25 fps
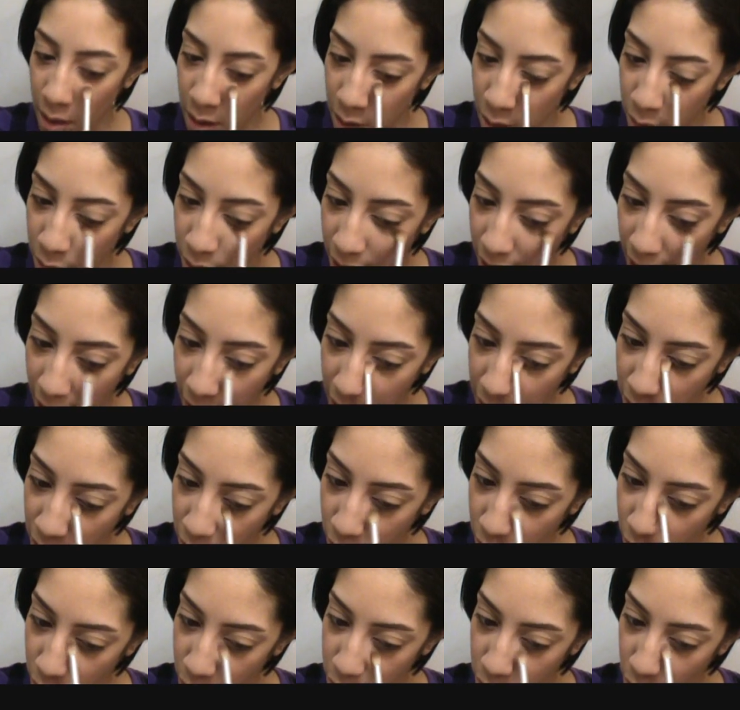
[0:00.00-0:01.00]
You can
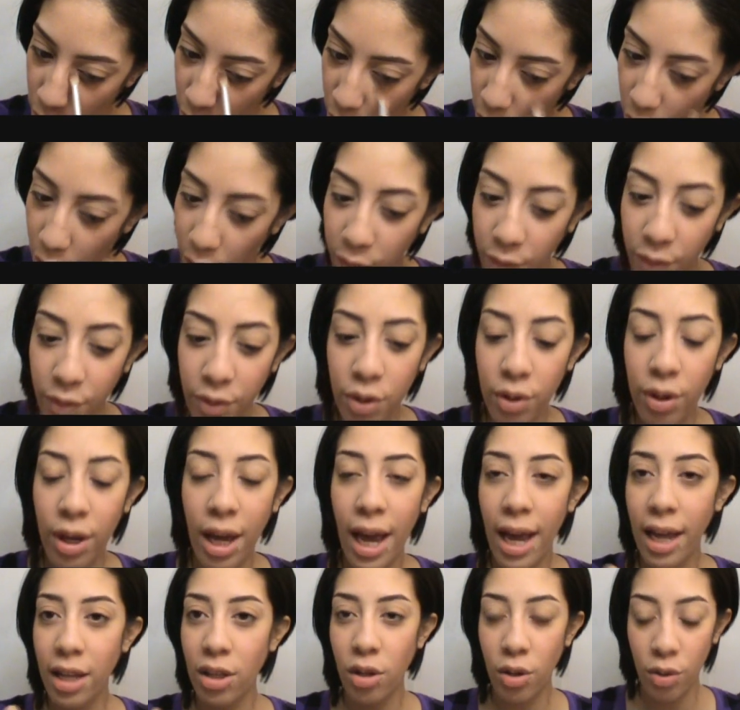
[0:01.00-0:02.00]
use all
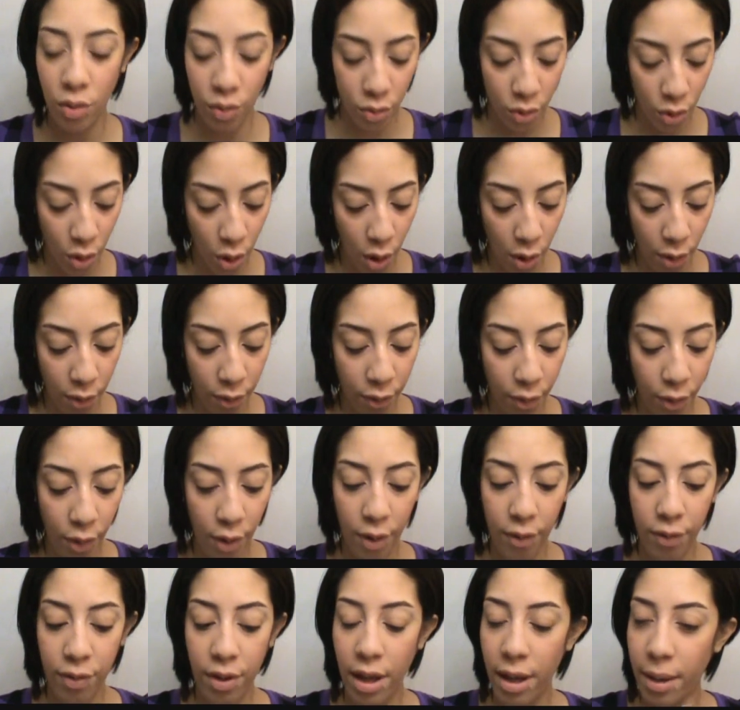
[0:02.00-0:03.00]

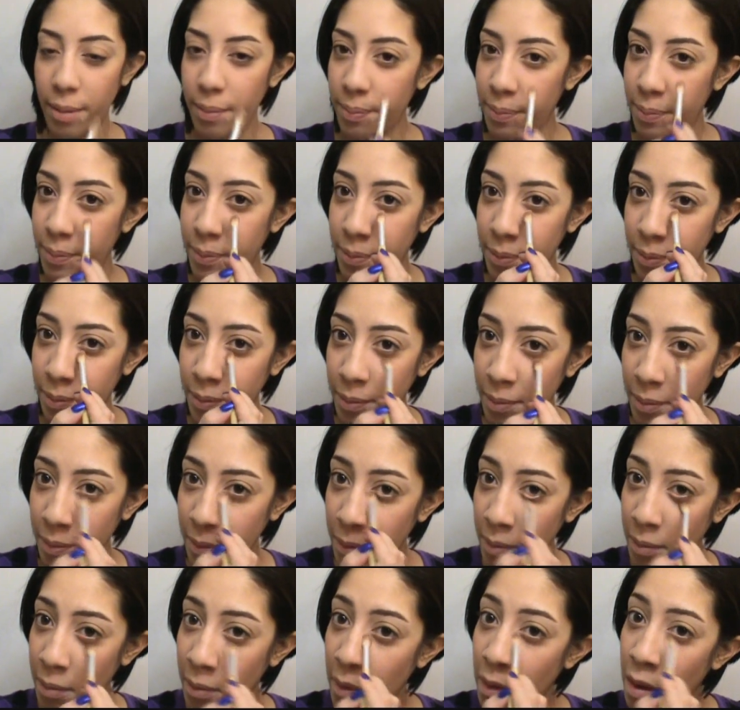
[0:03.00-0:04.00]
4 of them
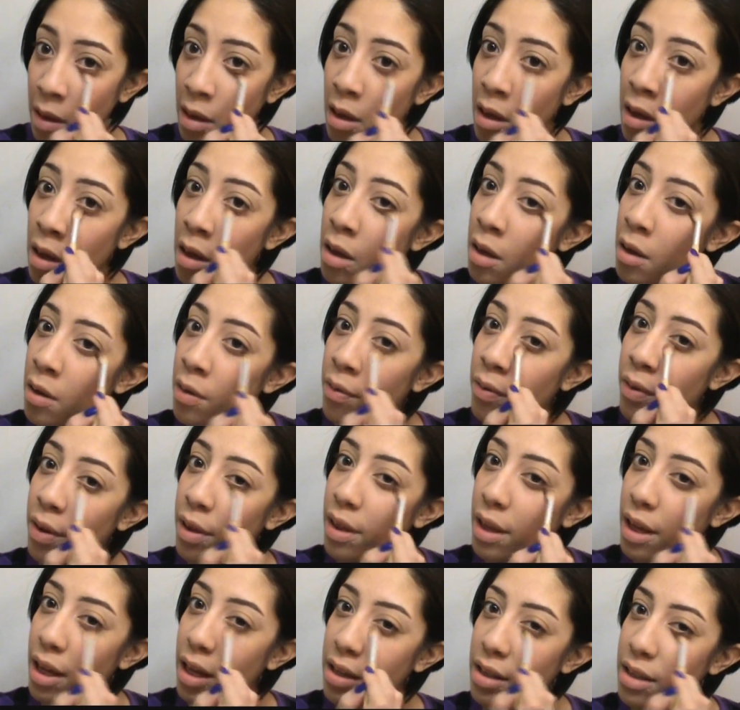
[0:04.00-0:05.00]

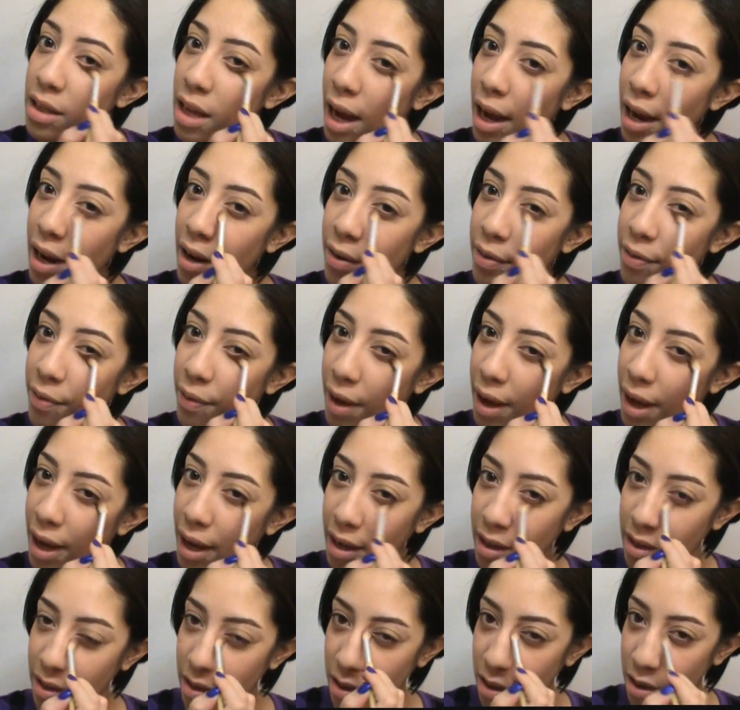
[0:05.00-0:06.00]
for the entire
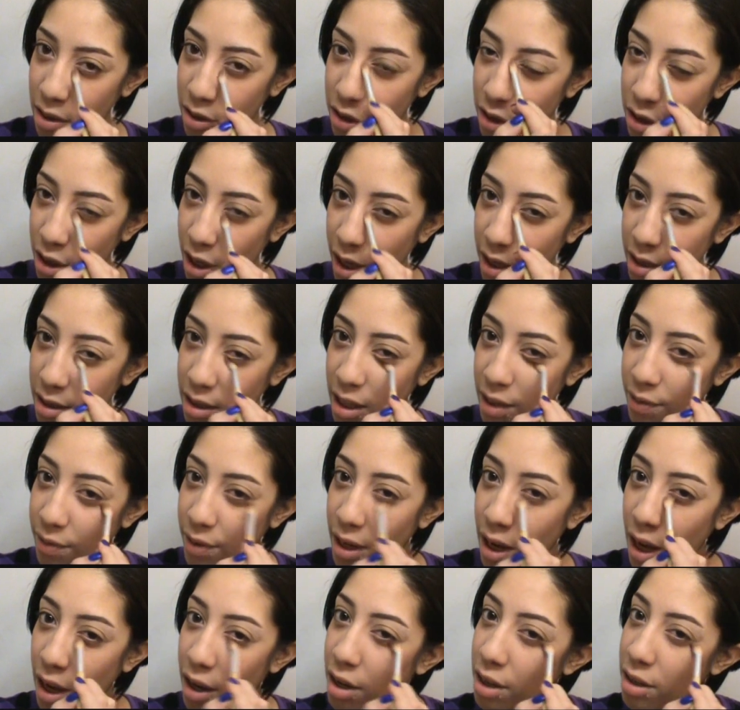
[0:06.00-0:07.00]
face to just
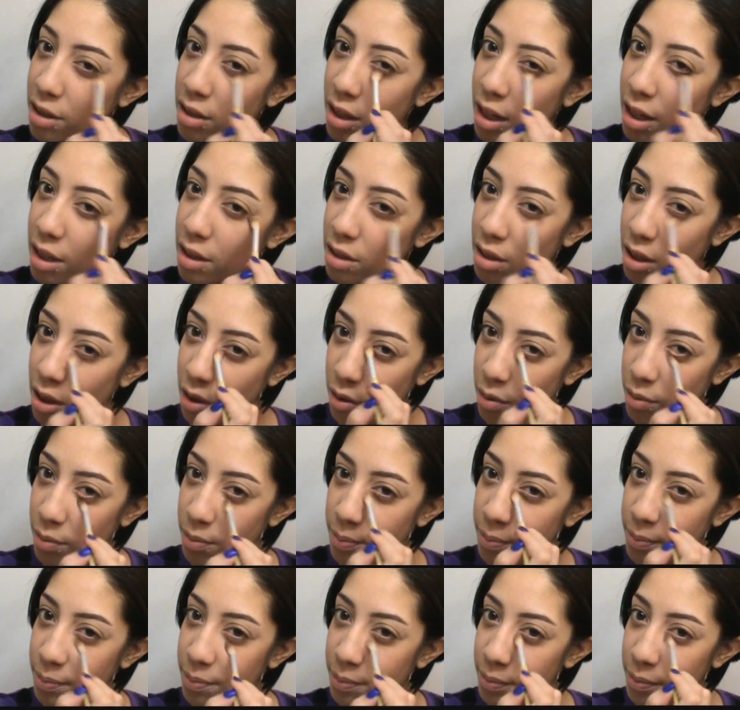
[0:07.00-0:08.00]
even out your skin
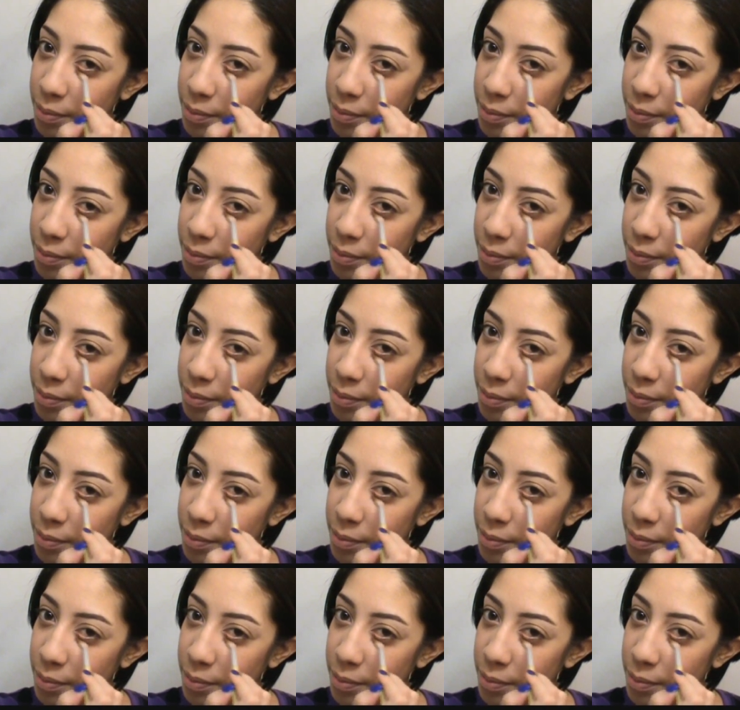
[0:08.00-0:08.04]
tone,